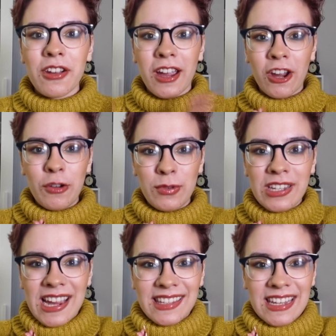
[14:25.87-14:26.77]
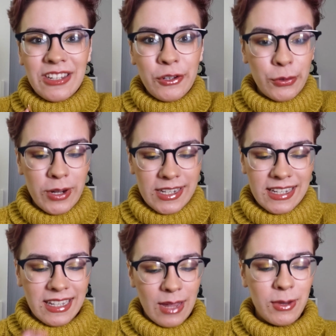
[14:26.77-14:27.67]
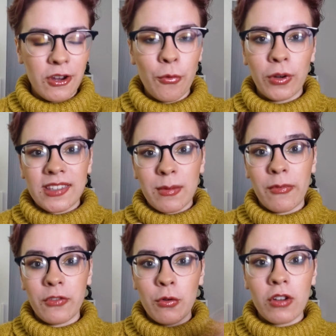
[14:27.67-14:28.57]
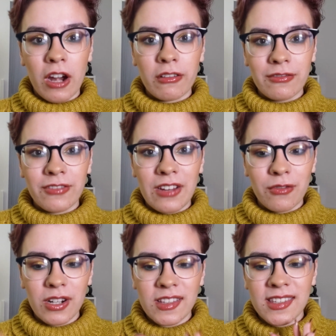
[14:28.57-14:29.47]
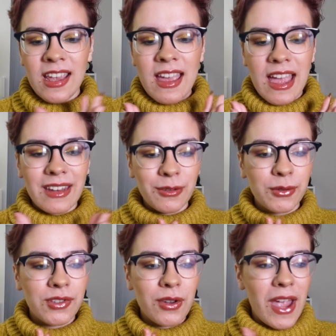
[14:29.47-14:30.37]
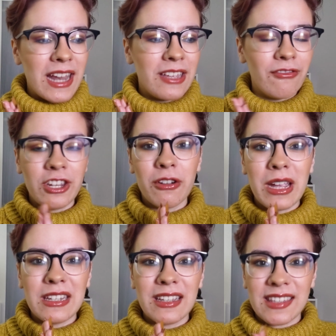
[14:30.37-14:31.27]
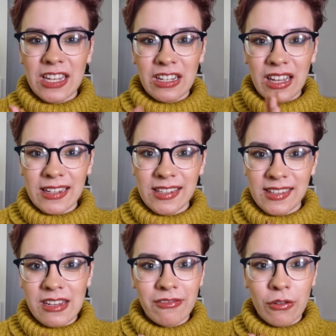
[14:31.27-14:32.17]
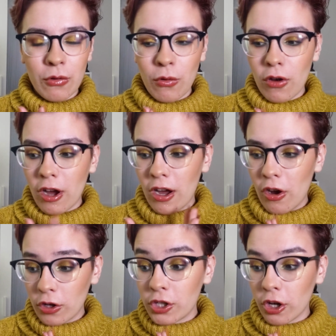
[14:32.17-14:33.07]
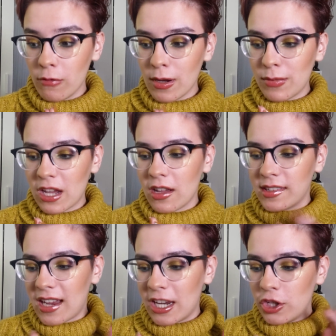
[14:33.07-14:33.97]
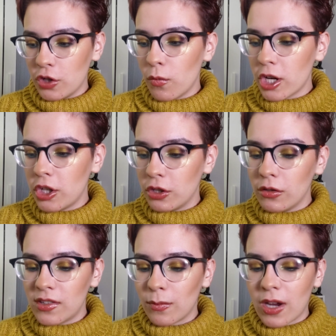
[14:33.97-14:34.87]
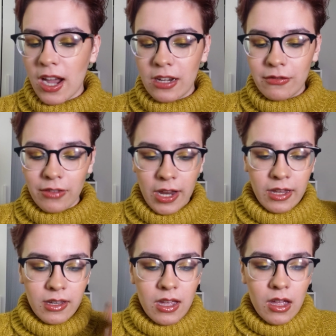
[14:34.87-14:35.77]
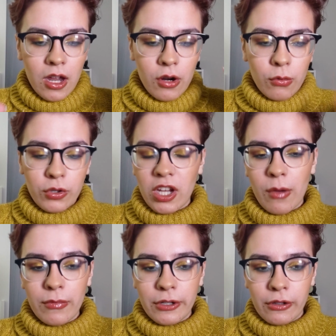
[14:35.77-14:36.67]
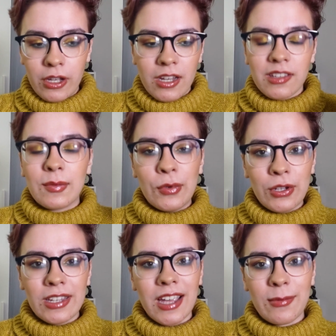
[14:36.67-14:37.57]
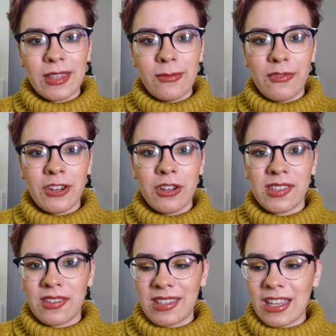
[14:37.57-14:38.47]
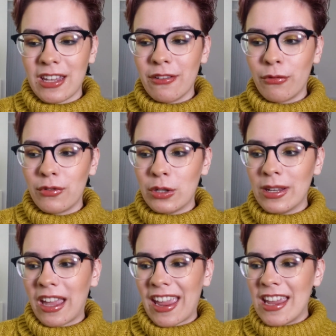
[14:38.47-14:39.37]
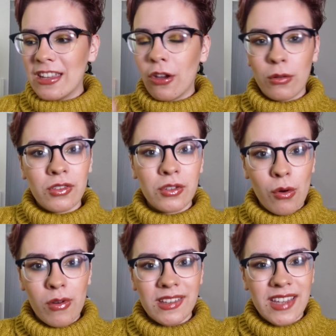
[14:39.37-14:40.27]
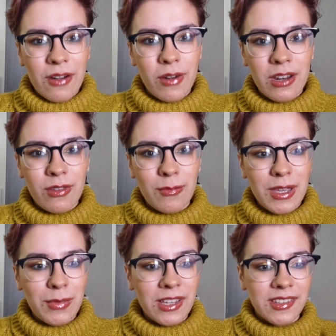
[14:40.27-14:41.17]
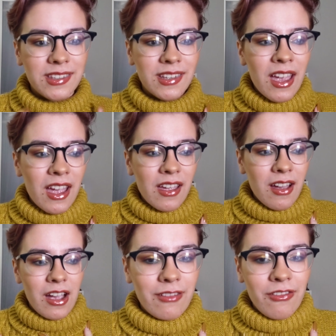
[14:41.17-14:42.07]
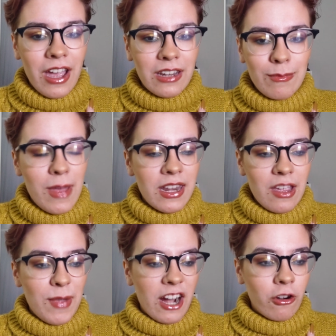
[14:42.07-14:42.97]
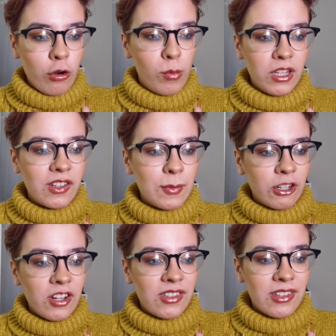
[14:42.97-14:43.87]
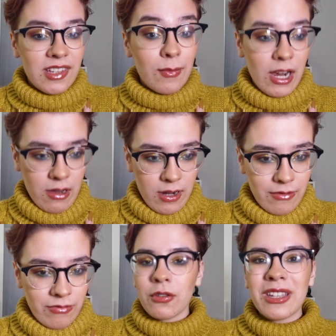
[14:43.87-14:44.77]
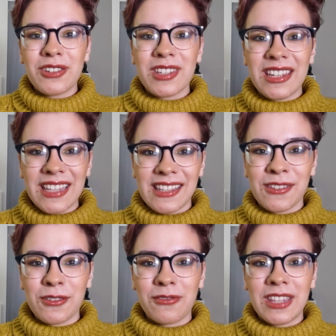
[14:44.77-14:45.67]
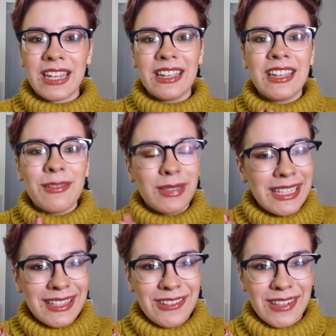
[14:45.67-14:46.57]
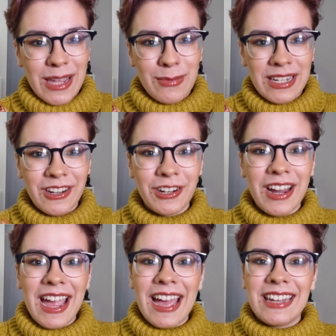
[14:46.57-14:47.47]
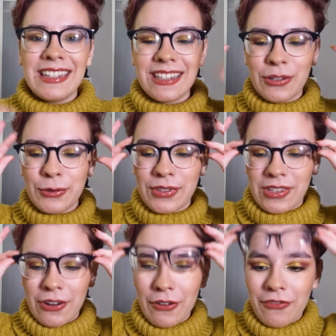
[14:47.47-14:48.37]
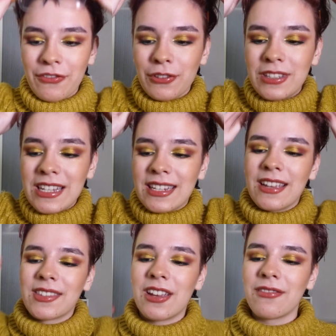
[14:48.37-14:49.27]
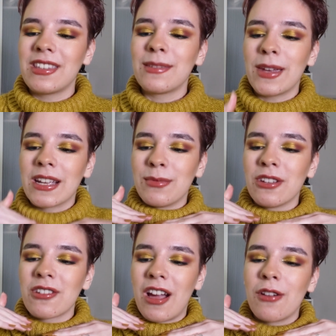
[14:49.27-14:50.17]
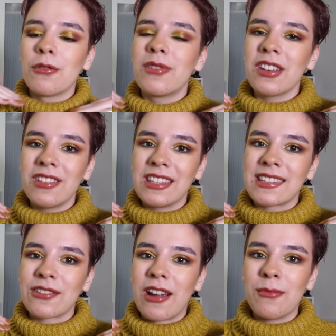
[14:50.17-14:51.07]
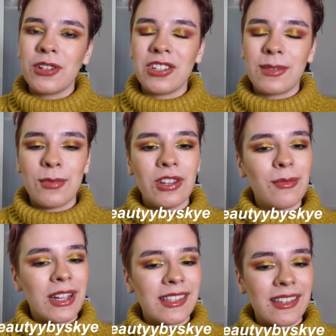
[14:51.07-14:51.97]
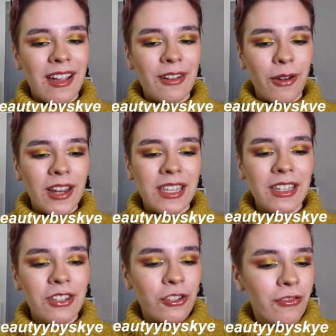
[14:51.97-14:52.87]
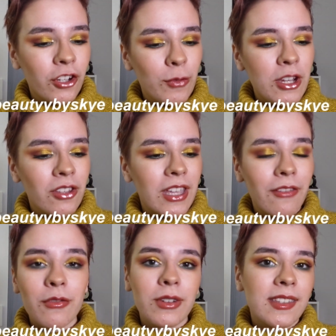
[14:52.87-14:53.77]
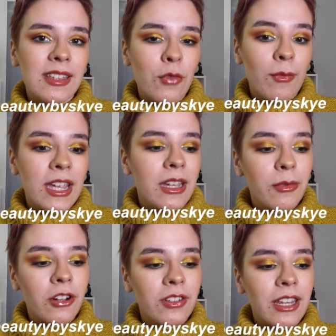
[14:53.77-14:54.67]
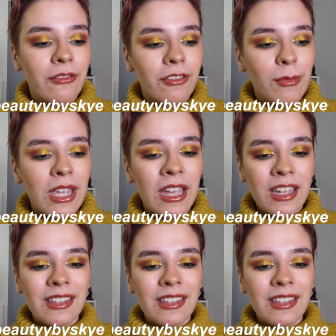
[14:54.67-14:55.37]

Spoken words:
I hope you guys enjoyed it. Let me know what are some of your current favourites, and also any video ideas that you'd like to see for October, because I do want to do some kind of like autumnal spooky type themed videos. I was thinking of doing a ghost stories get ready with me, because I've had many a paranormal experiences in my life. If you're interested in that sort of thing, please do let me know. And also, full details of this makeup look are already on Instagram, which is beautyybyskye right here. Do follow me on there if you want to see more makeup content from me.